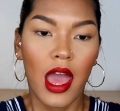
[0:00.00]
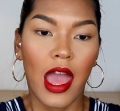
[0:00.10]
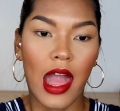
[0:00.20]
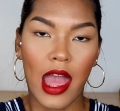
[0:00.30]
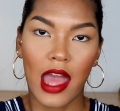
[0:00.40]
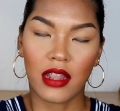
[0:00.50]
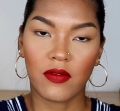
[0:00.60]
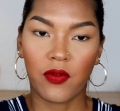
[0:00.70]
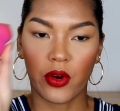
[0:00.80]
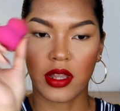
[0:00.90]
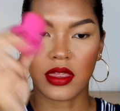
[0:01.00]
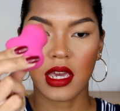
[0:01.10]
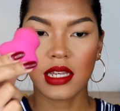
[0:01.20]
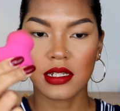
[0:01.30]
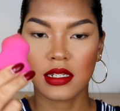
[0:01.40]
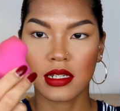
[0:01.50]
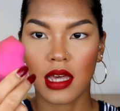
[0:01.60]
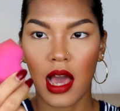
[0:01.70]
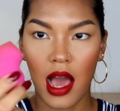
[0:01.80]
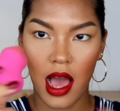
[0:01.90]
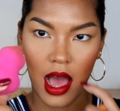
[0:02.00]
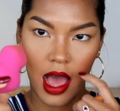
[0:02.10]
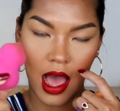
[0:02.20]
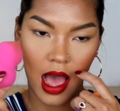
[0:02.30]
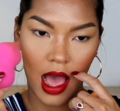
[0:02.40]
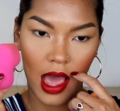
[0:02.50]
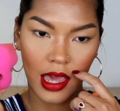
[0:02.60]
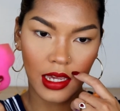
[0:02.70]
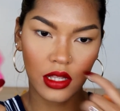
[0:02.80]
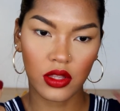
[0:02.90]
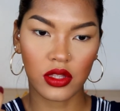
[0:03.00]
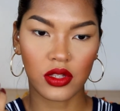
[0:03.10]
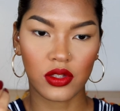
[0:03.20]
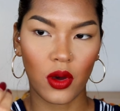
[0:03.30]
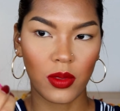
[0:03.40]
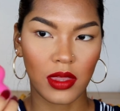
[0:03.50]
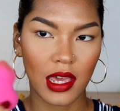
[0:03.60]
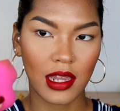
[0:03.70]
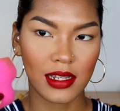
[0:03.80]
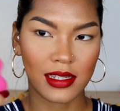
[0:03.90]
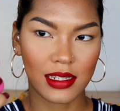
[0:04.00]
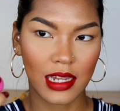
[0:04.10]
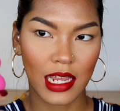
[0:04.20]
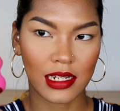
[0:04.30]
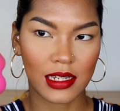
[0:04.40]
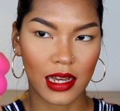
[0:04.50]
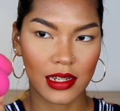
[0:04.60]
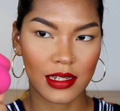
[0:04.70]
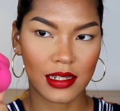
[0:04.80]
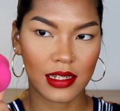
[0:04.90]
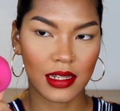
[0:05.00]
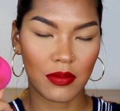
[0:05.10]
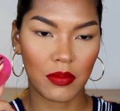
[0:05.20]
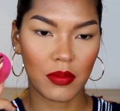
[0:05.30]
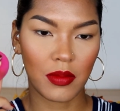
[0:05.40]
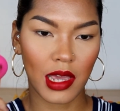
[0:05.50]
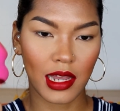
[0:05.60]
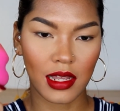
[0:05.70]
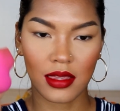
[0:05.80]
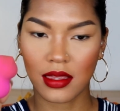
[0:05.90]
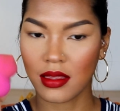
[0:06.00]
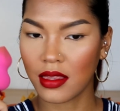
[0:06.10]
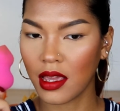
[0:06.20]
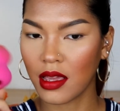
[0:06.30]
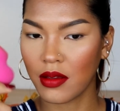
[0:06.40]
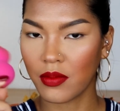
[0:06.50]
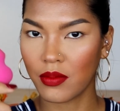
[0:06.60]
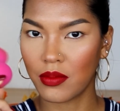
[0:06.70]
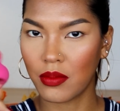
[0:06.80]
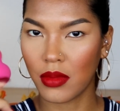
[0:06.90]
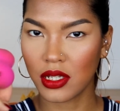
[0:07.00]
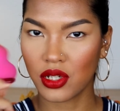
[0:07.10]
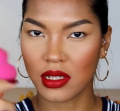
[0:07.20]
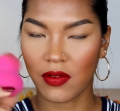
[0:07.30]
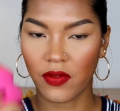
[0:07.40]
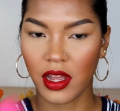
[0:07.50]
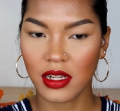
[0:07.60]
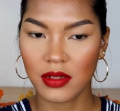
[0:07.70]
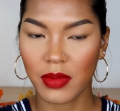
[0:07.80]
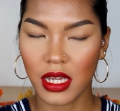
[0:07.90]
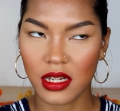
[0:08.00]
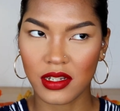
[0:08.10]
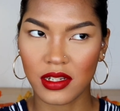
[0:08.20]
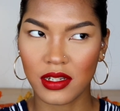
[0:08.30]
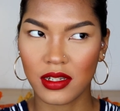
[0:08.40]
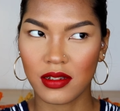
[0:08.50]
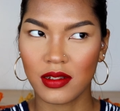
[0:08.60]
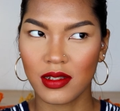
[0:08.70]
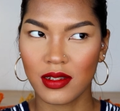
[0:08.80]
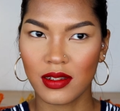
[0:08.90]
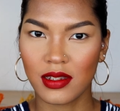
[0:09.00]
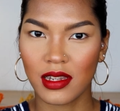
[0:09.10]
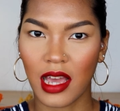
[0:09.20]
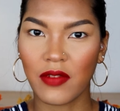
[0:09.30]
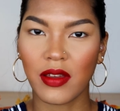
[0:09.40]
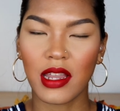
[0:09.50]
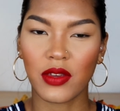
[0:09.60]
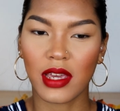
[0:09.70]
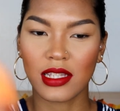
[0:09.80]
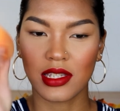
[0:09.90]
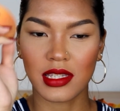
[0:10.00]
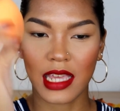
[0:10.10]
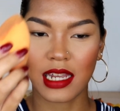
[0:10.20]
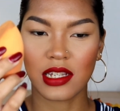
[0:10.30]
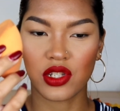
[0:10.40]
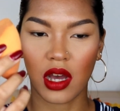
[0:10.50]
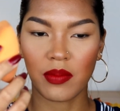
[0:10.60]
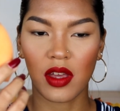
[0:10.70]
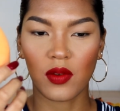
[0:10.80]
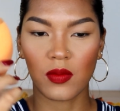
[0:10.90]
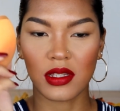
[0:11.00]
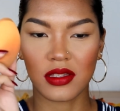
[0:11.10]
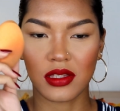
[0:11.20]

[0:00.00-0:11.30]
And for this, I don't think it does anything much different because I feel like you can just get a job done